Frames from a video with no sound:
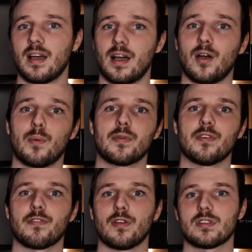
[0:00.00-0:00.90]
I hope you
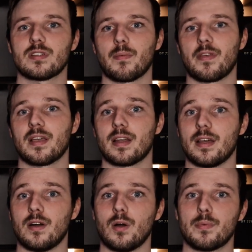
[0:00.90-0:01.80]
have learned something and
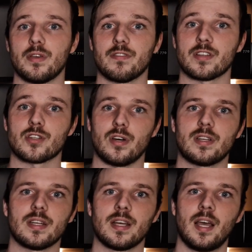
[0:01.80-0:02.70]
I hope you have
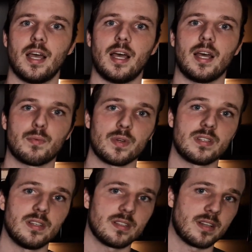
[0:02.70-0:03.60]
enjoyed it and we
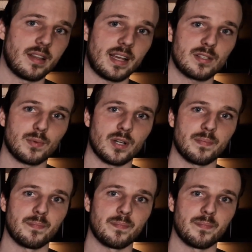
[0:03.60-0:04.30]
see us in the next one